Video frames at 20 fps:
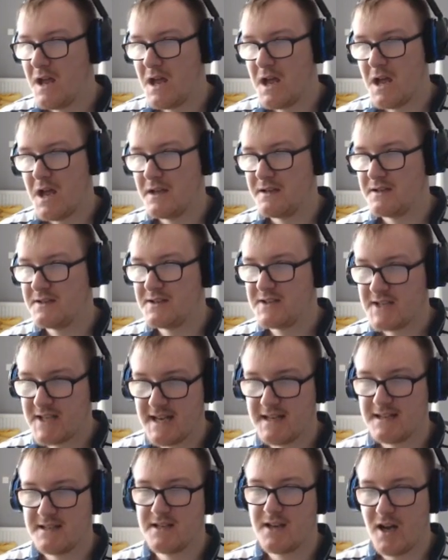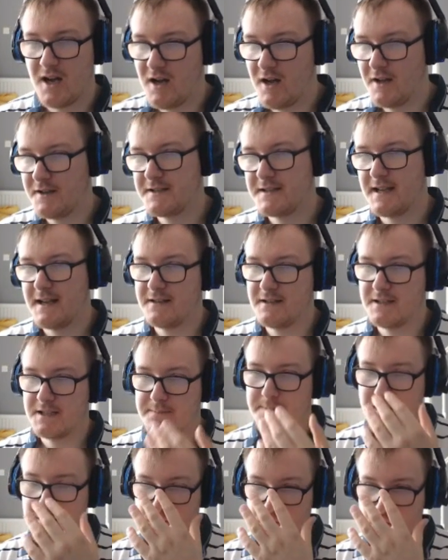6 cards that can
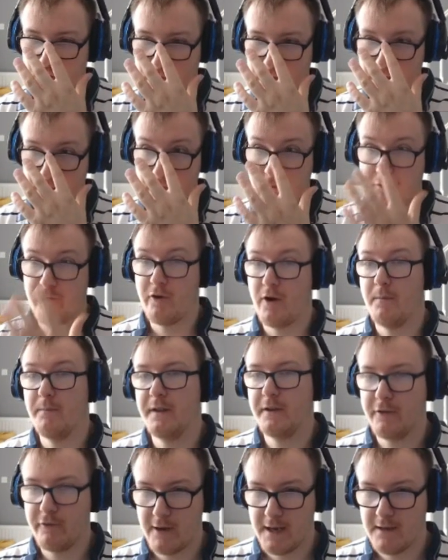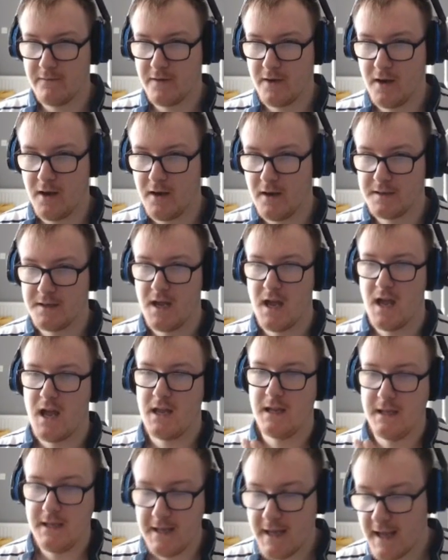special summon from the graveyard.
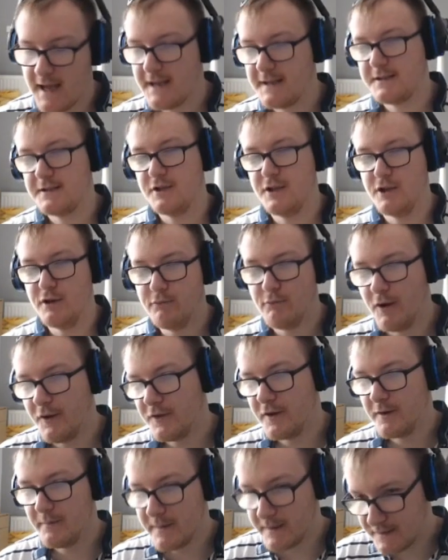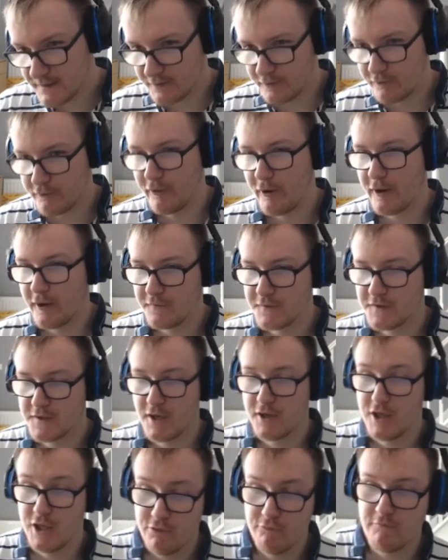Yes, you want them in your grave, so
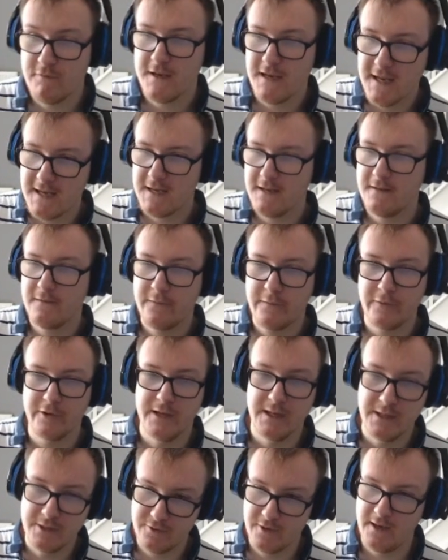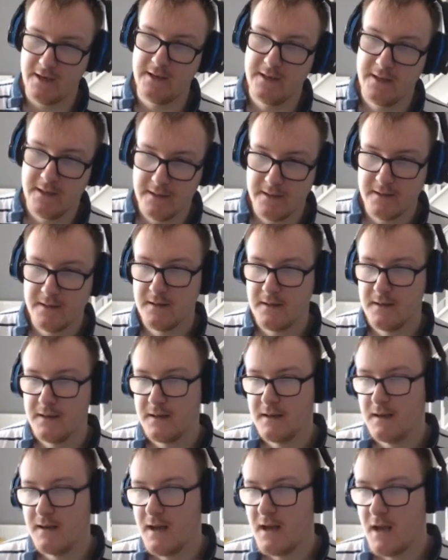you need free trading.
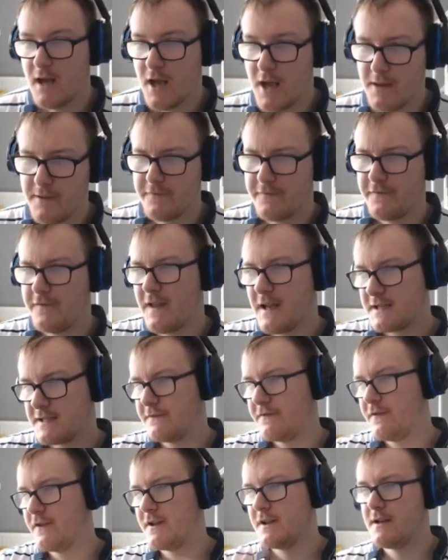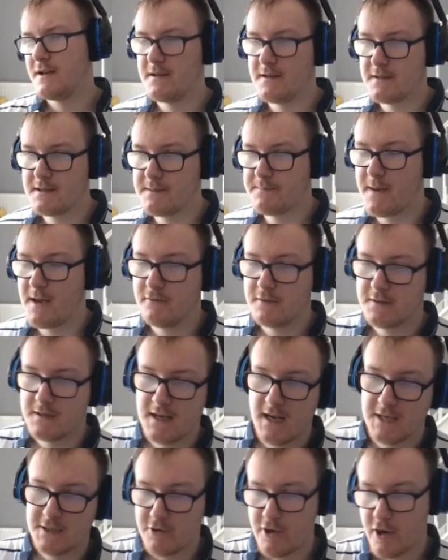And that's it for the spells,
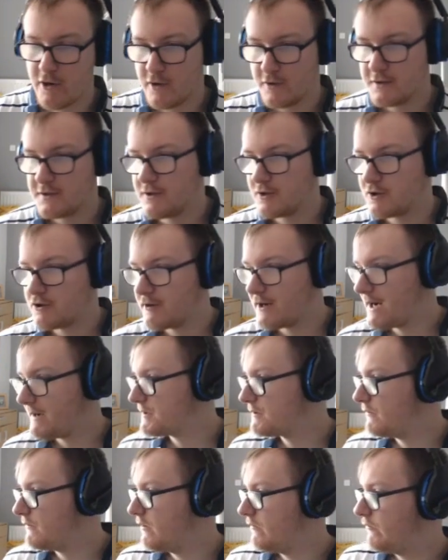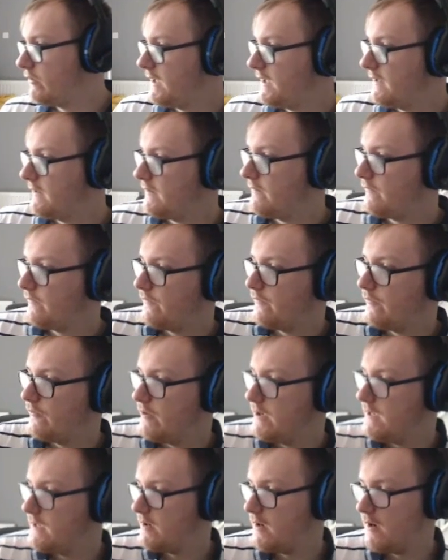guys. We're going on to the traps. We're running the
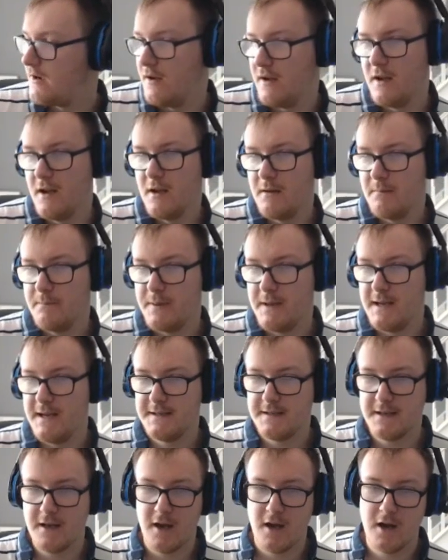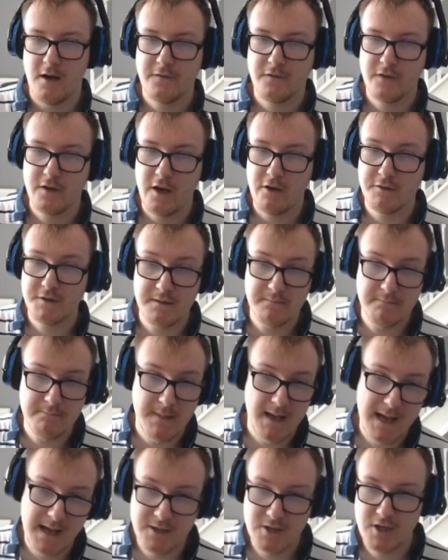3 copies of Goes and
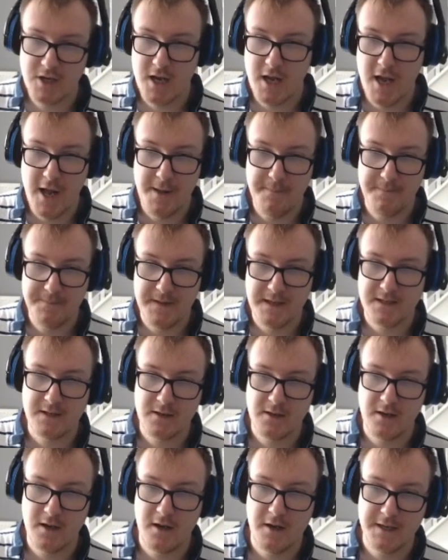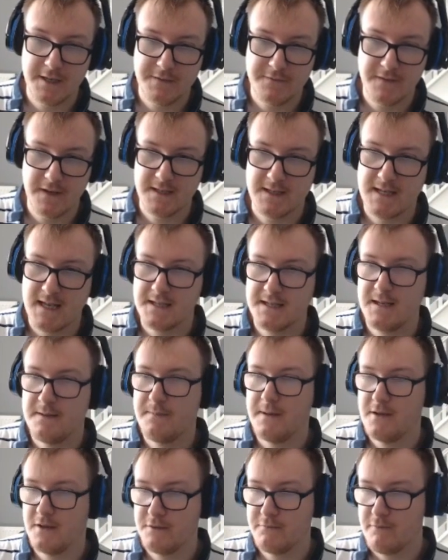Match. This card is fantastic
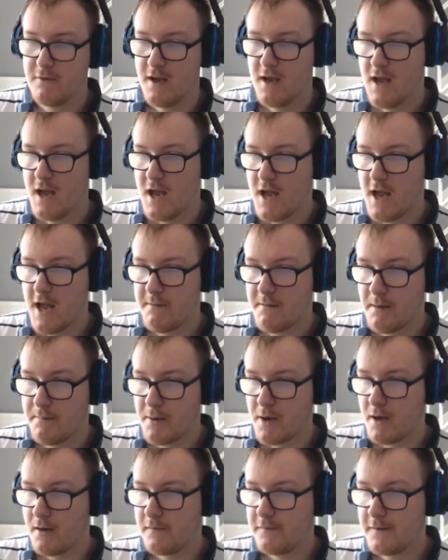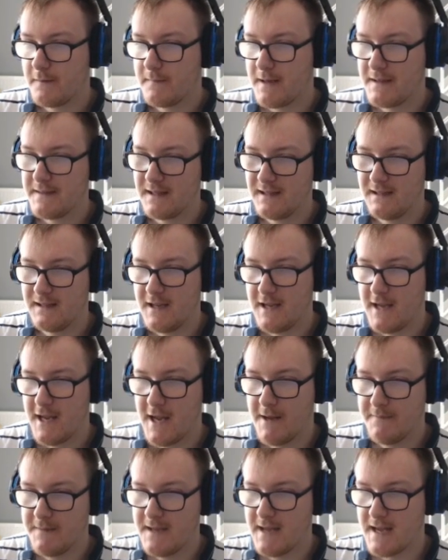because apart from like
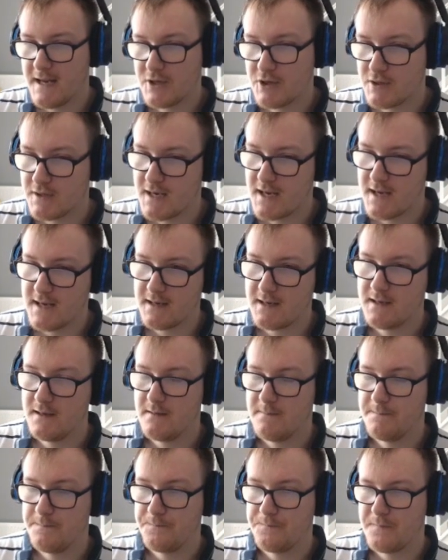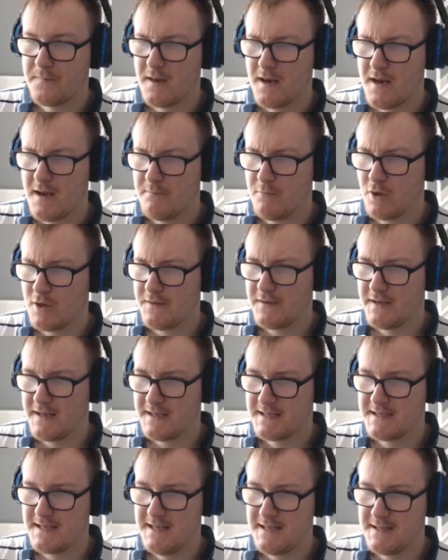the extra deck and more like the
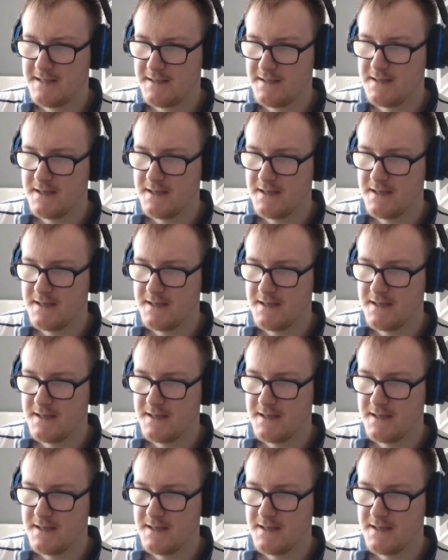Xyzas,